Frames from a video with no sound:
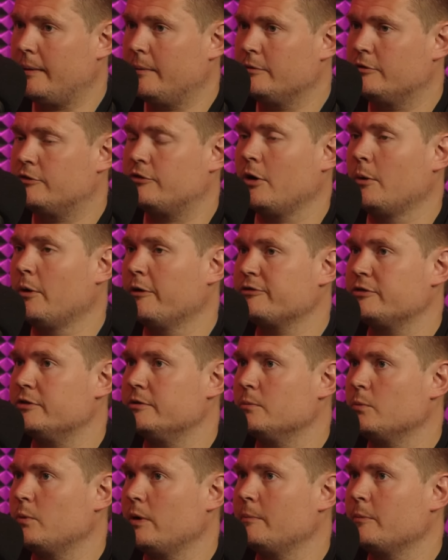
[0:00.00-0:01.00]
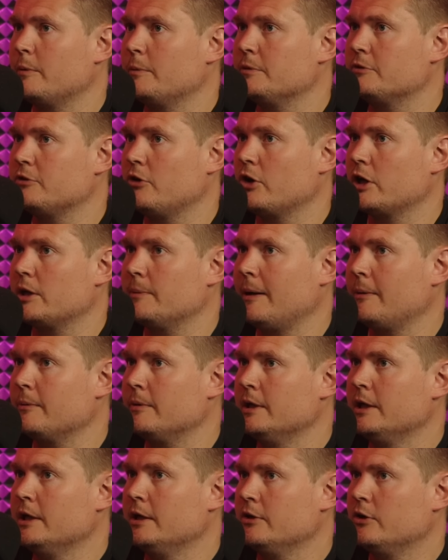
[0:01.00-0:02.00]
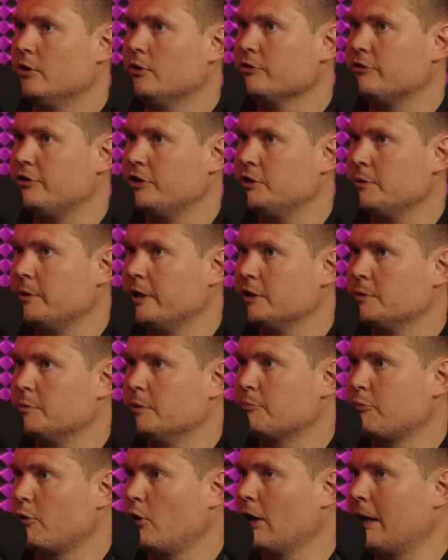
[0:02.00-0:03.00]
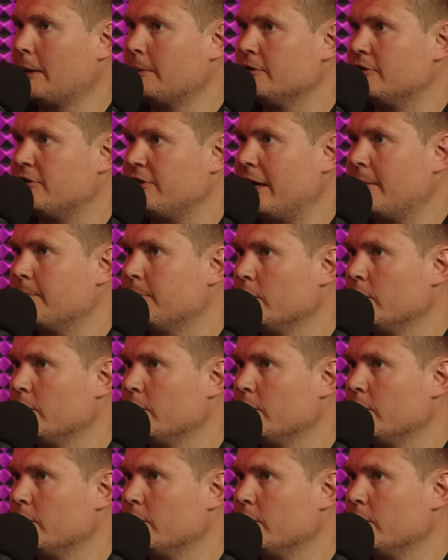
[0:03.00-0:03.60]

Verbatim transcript: so often when we were talking about the whole situation with Brawl Out and CM